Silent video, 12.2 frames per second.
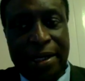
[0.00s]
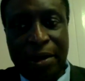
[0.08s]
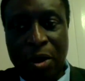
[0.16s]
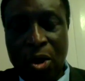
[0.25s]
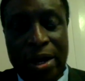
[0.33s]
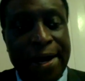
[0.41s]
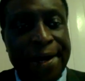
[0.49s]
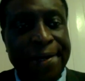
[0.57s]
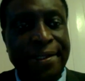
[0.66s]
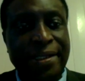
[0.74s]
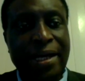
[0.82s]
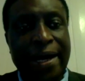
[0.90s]

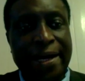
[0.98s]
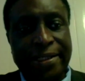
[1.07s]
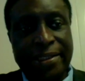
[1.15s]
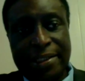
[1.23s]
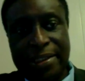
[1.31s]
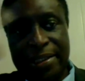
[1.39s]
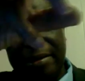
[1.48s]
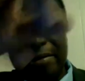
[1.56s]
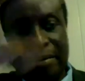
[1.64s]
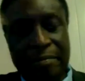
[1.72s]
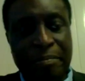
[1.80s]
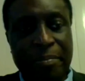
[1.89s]
organ, and
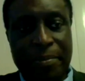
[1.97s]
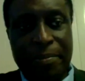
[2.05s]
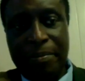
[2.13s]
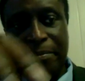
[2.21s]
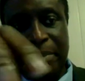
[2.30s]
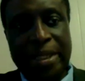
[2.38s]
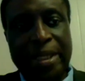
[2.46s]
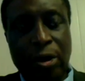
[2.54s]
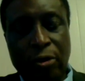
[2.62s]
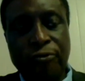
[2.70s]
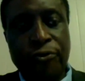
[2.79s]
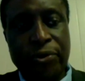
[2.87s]
many
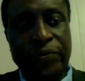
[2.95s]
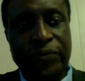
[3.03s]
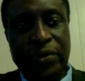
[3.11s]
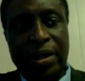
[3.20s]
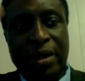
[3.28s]
countries